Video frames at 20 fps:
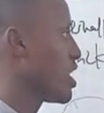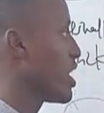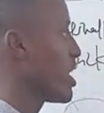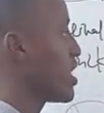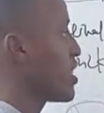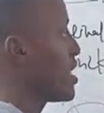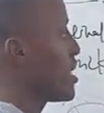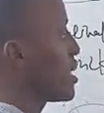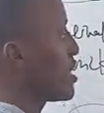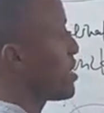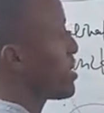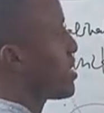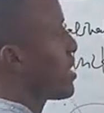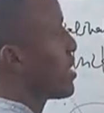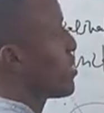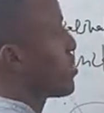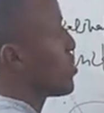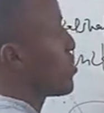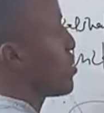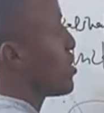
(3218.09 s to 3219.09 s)
and then it
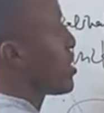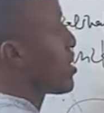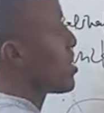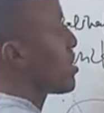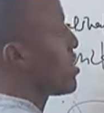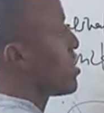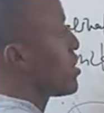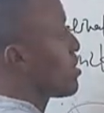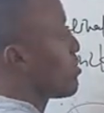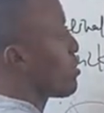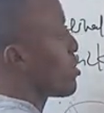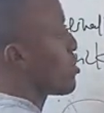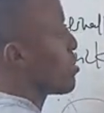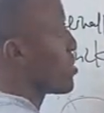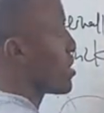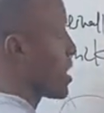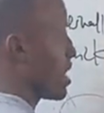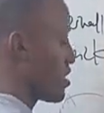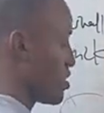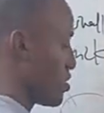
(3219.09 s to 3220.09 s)
starts to decrease because
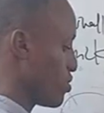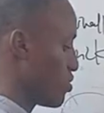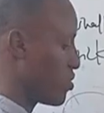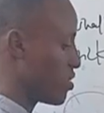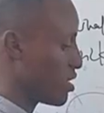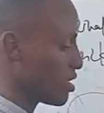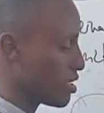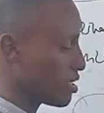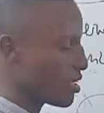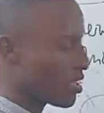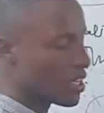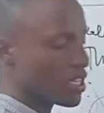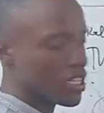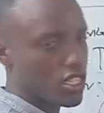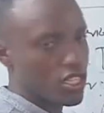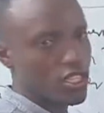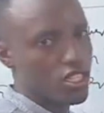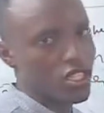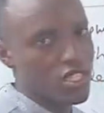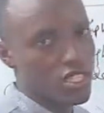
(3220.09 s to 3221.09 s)
as you heat,
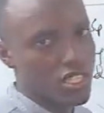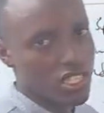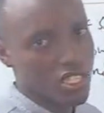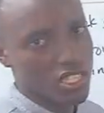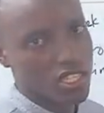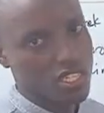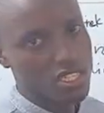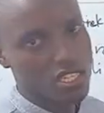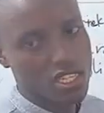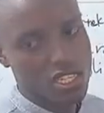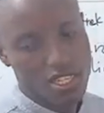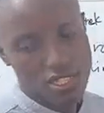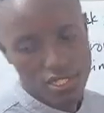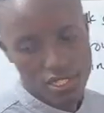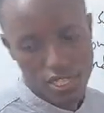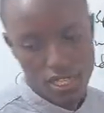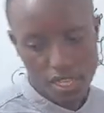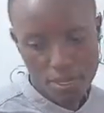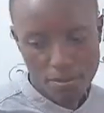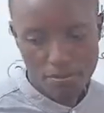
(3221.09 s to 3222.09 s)
it's just decrease the density.
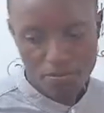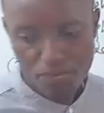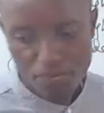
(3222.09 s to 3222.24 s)
Yeah.